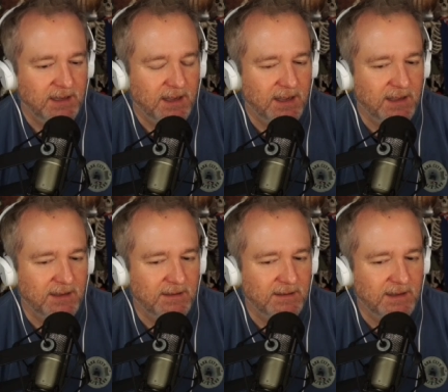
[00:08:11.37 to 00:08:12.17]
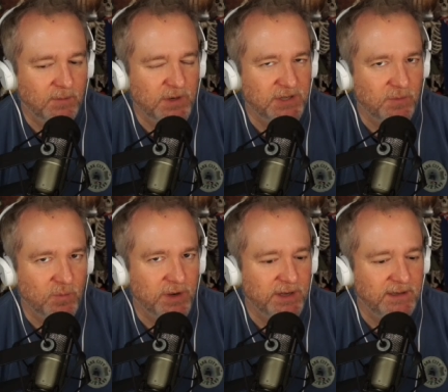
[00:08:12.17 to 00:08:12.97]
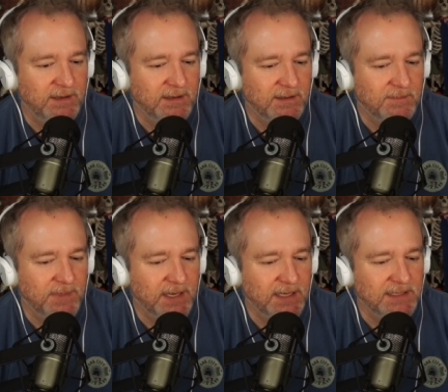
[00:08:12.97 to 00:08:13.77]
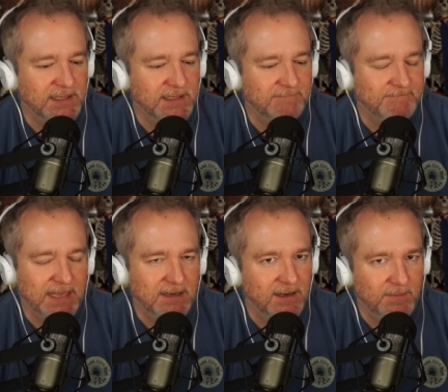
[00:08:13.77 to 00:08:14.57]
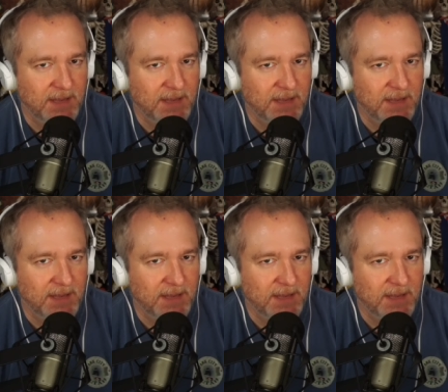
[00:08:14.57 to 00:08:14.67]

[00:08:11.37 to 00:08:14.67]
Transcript: Uh, I wish it would, but it's just I don't know.